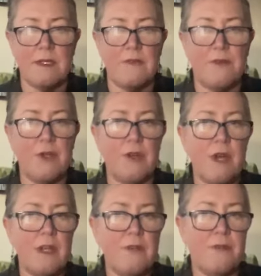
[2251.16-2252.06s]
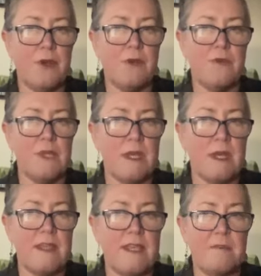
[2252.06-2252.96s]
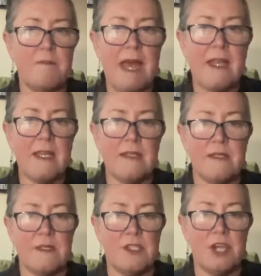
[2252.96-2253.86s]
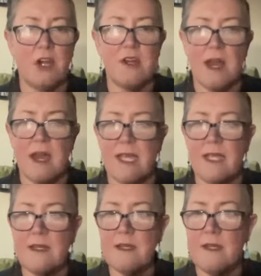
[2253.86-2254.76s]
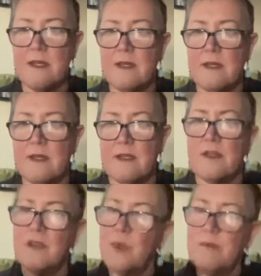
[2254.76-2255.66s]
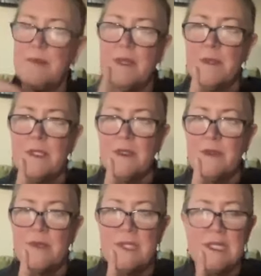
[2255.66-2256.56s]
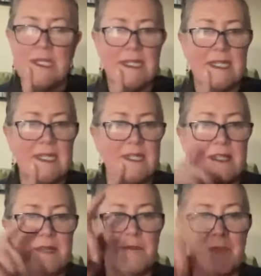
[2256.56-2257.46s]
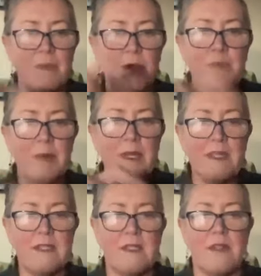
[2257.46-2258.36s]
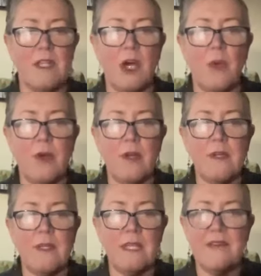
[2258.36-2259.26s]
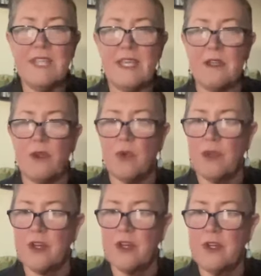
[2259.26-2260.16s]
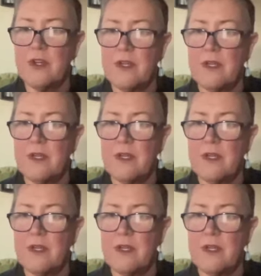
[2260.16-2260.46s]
If you're on a phone, I think a Mac is a *9. No, you wouldn't be able to do. The mute button is in the lower left-hand corner.